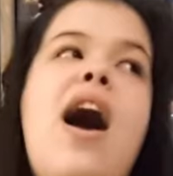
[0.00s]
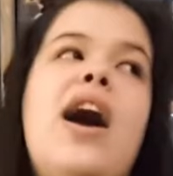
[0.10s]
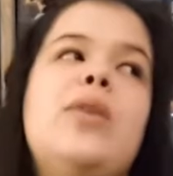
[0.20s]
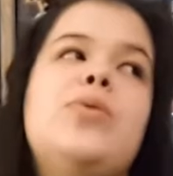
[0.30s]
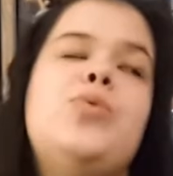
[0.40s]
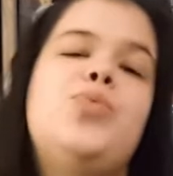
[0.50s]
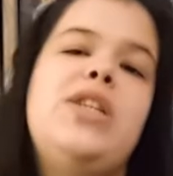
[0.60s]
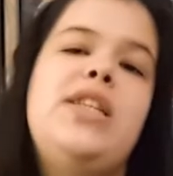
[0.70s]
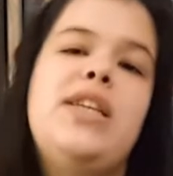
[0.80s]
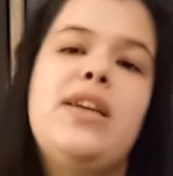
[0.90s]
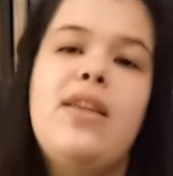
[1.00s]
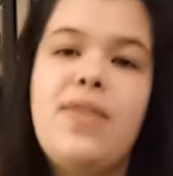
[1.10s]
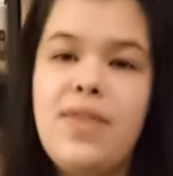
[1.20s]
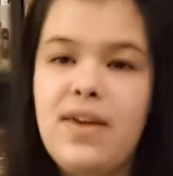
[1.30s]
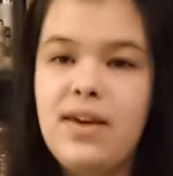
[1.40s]
I was
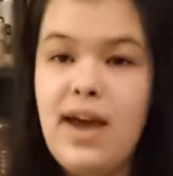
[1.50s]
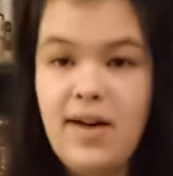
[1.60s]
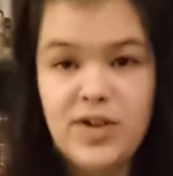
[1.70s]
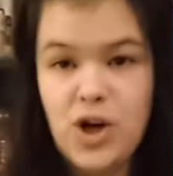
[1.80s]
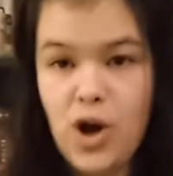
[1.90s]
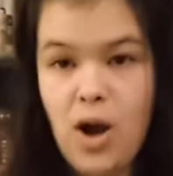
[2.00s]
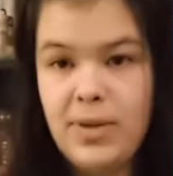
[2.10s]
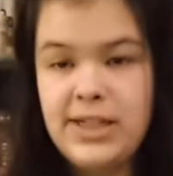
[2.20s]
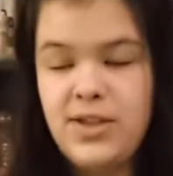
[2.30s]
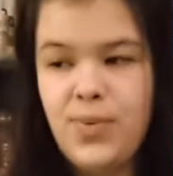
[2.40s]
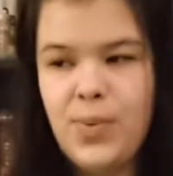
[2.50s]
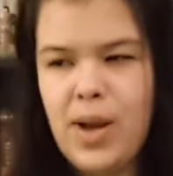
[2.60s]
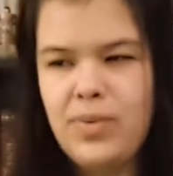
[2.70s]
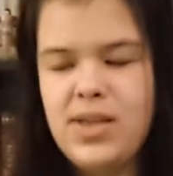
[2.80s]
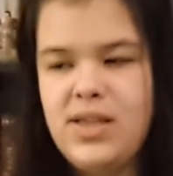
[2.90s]
reading the Avatar comics
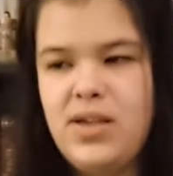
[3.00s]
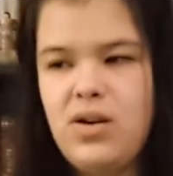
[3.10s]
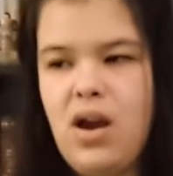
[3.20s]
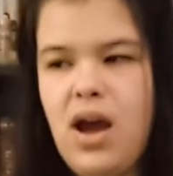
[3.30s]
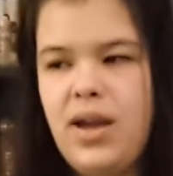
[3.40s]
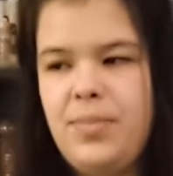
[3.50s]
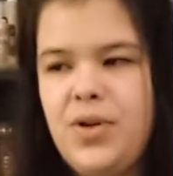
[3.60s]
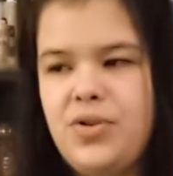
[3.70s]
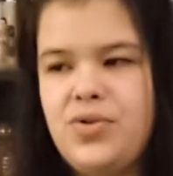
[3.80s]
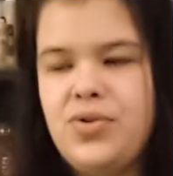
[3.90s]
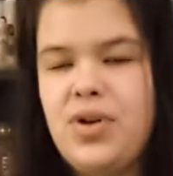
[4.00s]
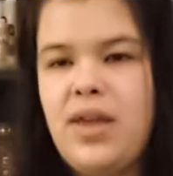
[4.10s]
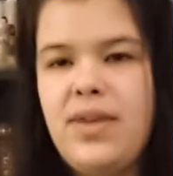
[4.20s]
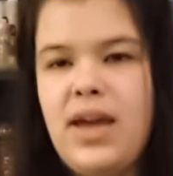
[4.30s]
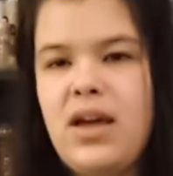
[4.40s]
throughout this year. I'm not sure.
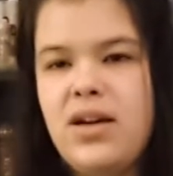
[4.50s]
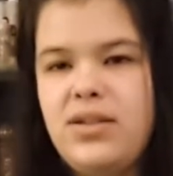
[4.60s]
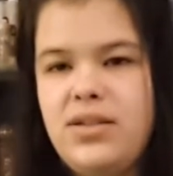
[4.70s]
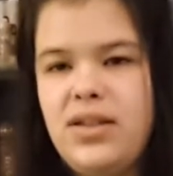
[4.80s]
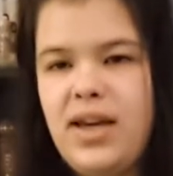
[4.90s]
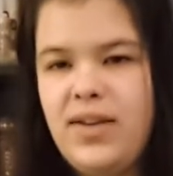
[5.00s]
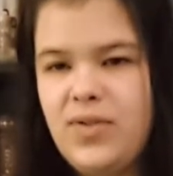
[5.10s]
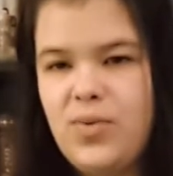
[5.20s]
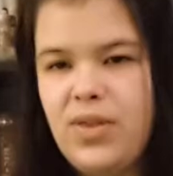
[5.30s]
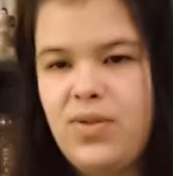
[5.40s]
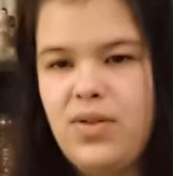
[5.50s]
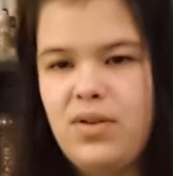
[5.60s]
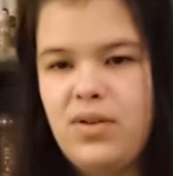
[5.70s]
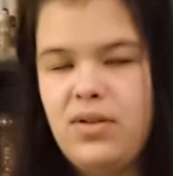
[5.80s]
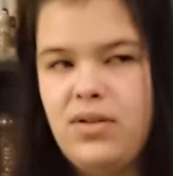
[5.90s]
I think I got, I even read
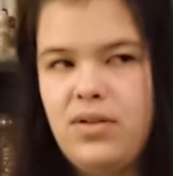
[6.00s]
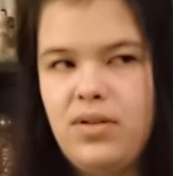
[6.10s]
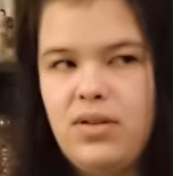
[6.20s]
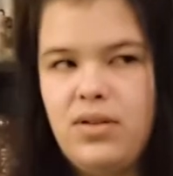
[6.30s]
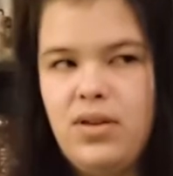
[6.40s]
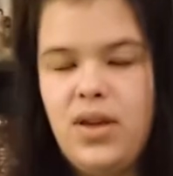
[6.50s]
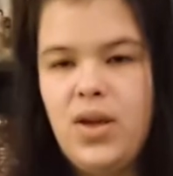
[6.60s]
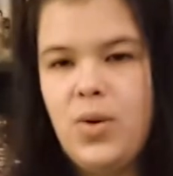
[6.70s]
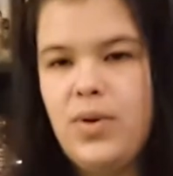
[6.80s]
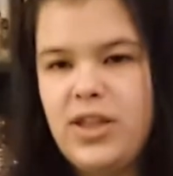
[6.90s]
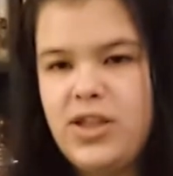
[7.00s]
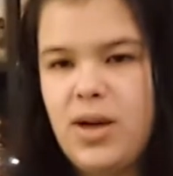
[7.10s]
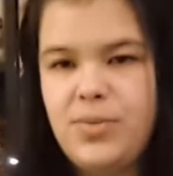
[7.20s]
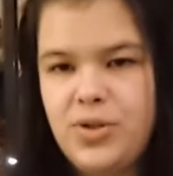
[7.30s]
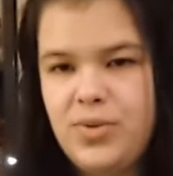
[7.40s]
the, when they
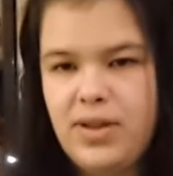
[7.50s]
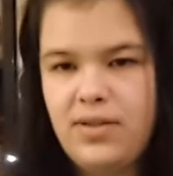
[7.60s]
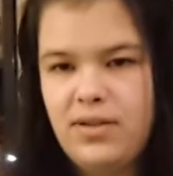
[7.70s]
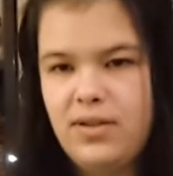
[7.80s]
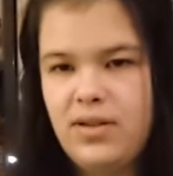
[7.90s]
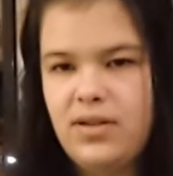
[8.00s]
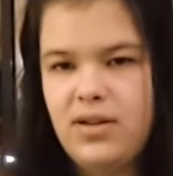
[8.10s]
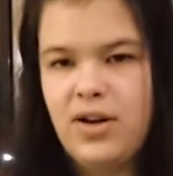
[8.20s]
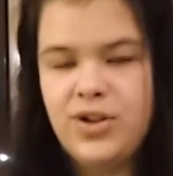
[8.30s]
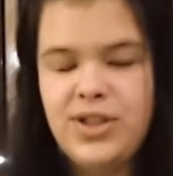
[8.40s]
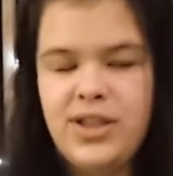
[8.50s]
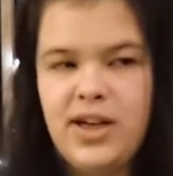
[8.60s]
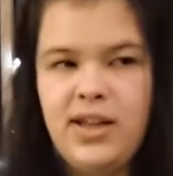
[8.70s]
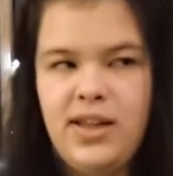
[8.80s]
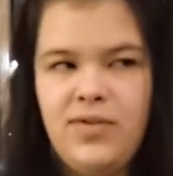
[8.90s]
stopped doing the art
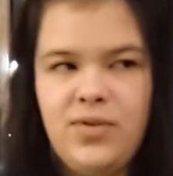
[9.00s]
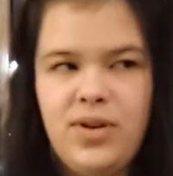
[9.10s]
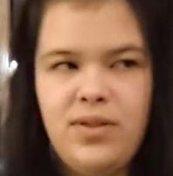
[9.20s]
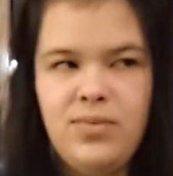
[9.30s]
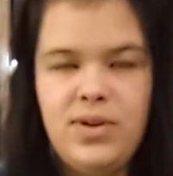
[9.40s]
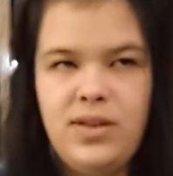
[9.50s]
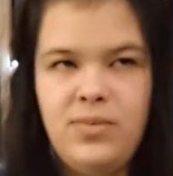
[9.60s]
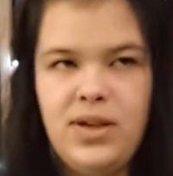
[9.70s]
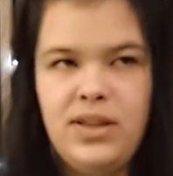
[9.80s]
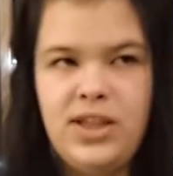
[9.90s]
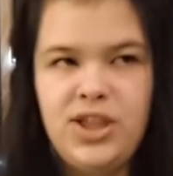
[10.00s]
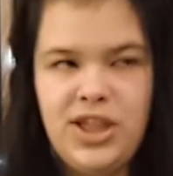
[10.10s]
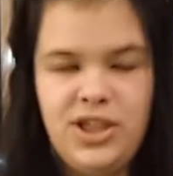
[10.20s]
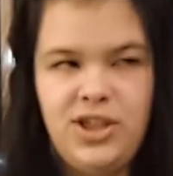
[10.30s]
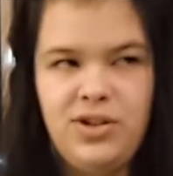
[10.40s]
style, I even read the one where they
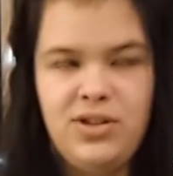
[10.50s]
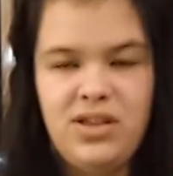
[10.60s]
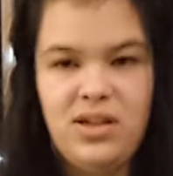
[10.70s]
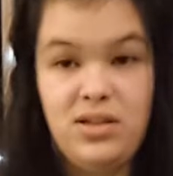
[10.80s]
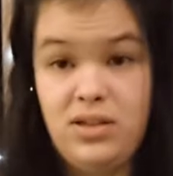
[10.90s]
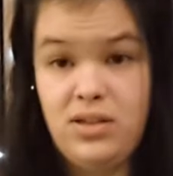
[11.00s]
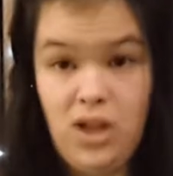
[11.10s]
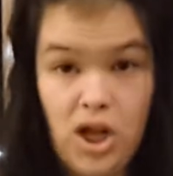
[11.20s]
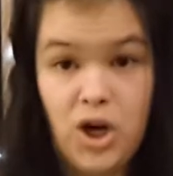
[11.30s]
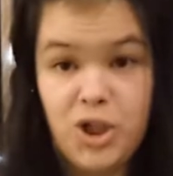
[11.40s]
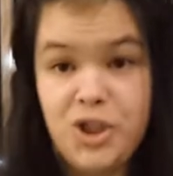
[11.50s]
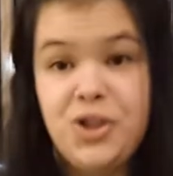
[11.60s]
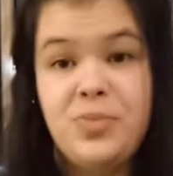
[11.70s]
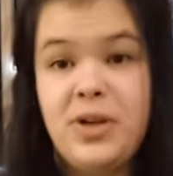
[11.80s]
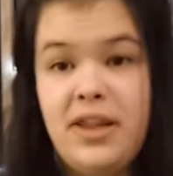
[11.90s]
changed the art style. It's a lot
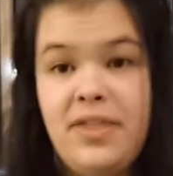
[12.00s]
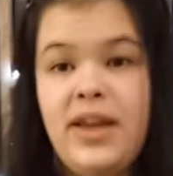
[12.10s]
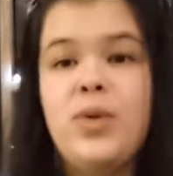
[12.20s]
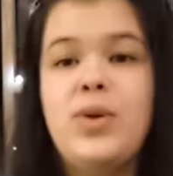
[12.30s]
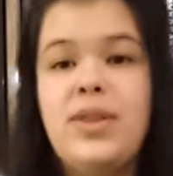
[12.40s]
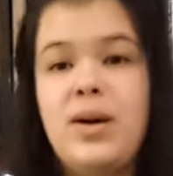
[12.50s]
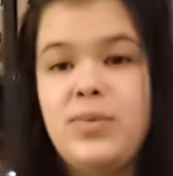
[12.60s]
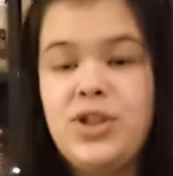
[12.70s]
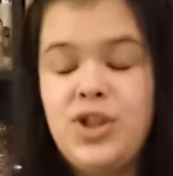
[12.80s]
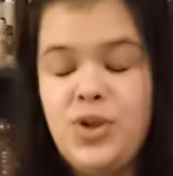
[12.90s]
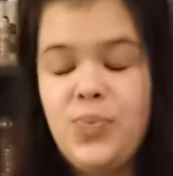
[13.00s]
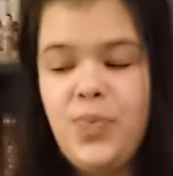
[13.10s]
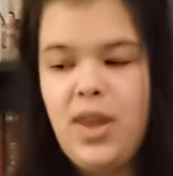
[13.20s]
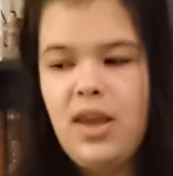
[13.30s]
uglier, but I think I read that one too.